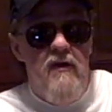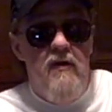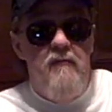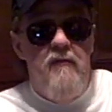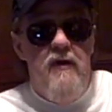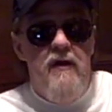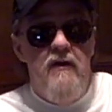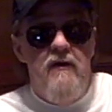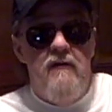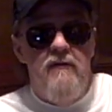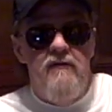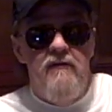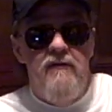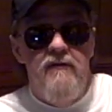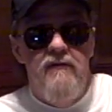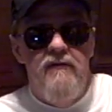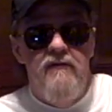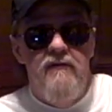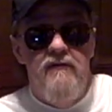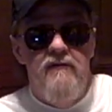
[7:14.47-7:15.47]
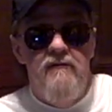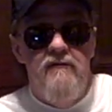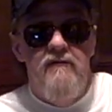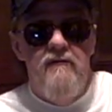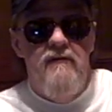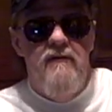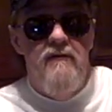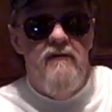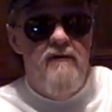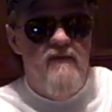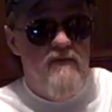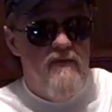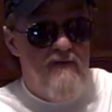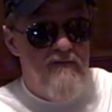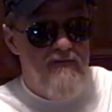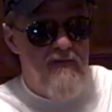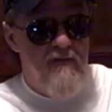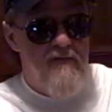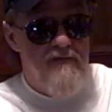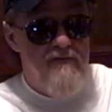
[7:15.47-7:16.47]
about
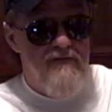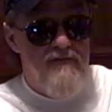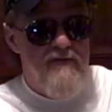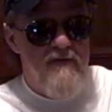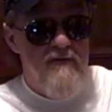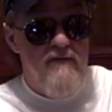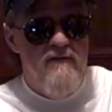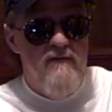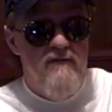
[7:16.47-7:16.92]
the first